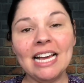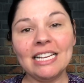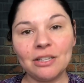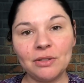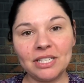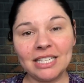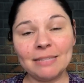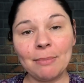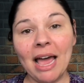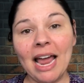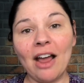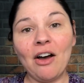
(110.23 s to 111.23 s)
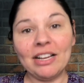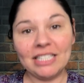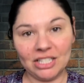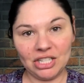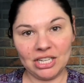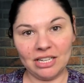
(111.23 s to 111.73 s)
So this is my
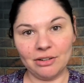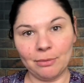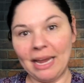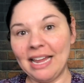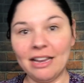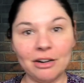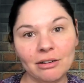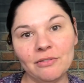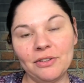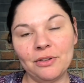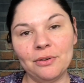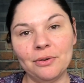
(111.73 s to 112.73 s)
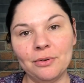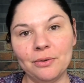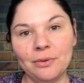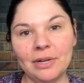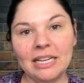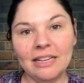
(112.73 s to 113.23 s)
audition or my
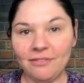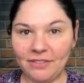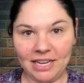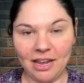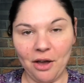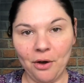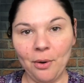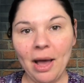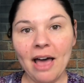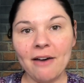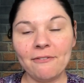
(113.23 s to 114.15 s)
interview video